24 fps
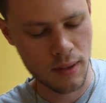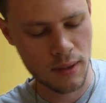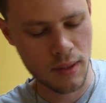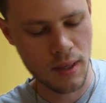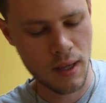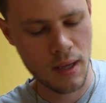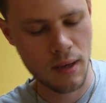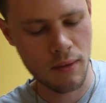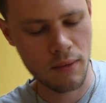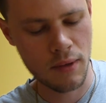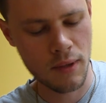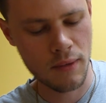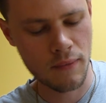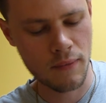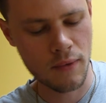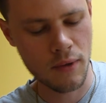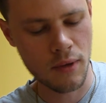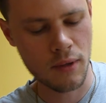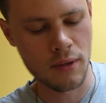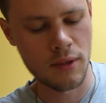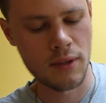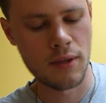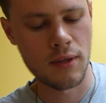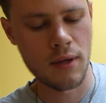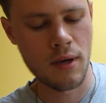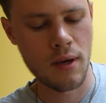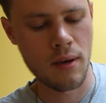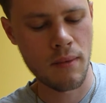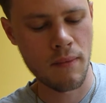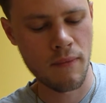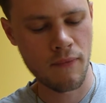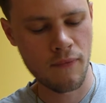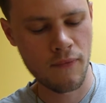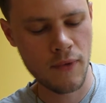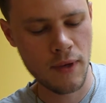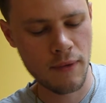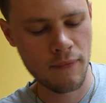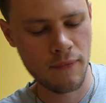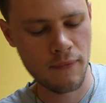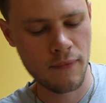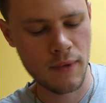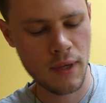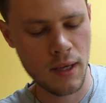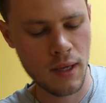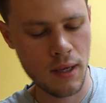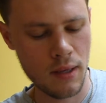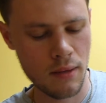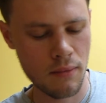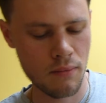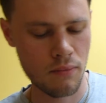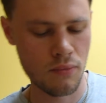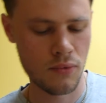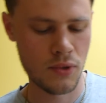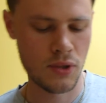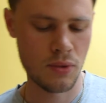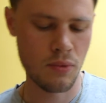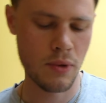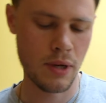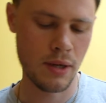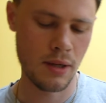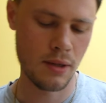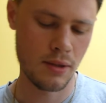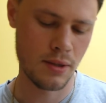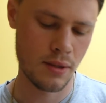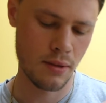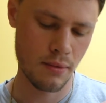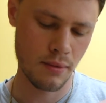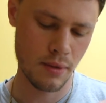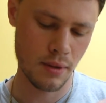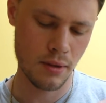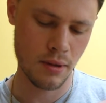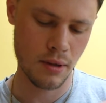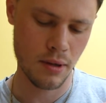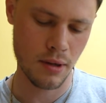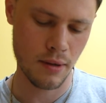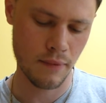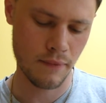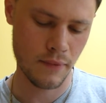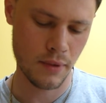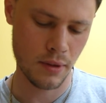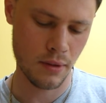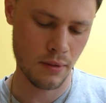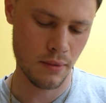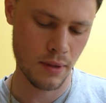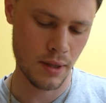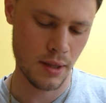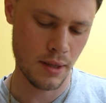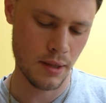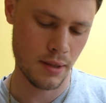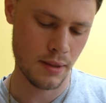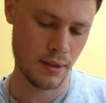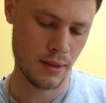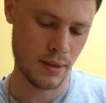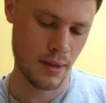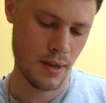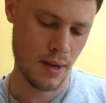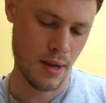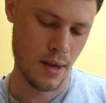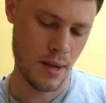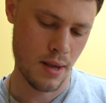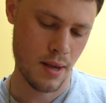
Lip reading: now you've got 15, 22.5 degrees,